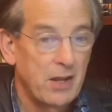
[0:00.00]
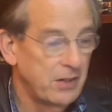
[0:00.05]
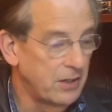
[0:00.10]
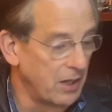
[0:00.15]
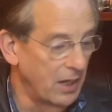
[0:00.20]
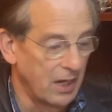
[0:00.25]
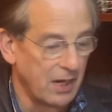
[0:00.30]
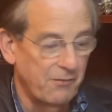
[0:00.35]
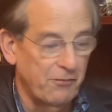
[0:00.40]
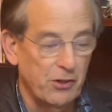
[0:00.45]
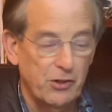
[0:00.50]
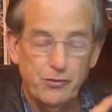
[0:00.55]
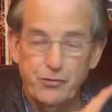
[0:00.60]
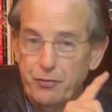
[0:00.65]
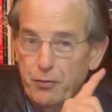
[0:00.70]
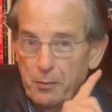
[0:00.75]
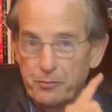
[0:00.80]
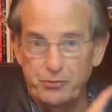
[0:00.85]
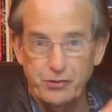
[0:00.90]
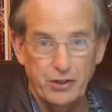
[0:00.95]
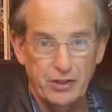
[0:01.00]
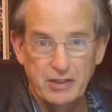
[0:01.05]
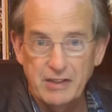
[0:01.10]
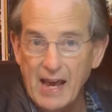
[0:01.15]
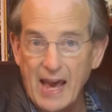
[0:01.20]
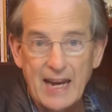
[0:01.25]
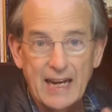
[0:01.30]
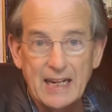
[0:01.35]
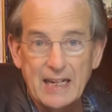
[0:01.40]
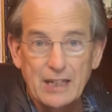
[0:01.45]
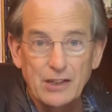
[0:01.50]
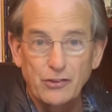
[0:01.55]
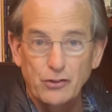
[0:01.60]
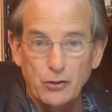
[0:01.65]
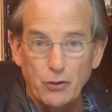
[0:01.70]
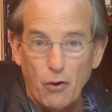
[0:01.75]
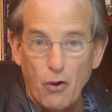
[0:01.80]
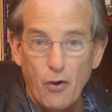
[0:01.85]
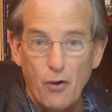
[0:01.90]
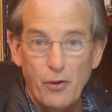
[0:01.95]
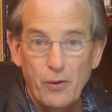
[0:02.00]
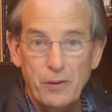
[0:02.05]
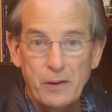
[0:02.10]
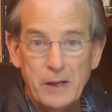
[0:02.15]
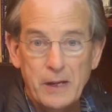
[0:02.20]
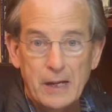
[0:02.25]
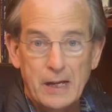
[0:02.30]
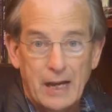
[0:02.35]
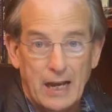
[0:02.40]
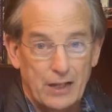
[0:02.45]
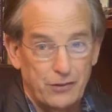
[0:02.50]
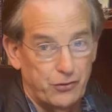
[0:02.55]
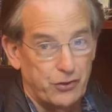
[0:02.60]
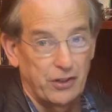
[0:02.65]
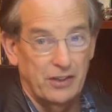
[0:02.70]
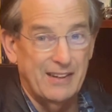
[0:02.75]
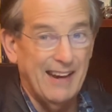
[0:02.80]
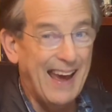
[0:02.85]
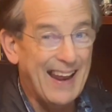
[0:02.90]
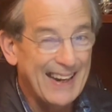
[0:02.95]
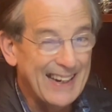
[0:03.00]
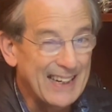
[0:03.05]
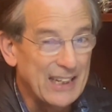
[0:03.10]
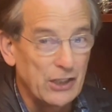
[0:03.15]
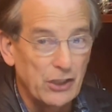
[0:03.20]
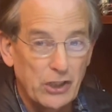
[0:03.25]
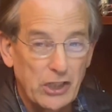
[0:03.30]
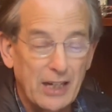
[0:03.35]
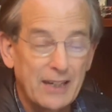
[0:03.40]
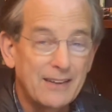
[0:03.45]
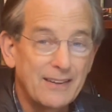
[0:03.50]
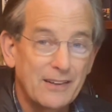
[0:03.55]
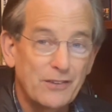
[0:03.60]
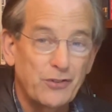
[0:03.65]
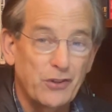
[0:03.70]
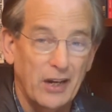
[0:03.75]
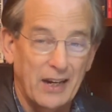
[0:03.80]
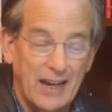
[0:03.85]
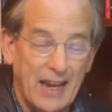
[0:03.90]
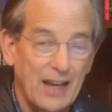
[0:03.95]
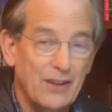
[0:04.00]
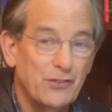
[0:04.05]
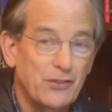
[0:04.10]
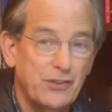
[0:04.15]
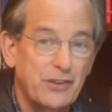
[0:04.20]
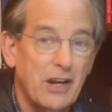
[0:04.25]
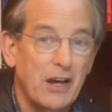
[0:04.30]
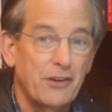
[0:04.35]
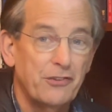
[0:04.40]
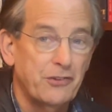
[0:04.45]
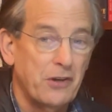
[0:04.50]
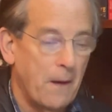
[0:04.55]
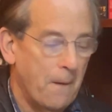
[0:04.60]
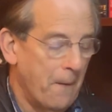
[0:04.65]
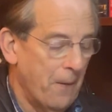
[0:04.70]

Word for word: deliverance from satanic control and satanic agendas against us,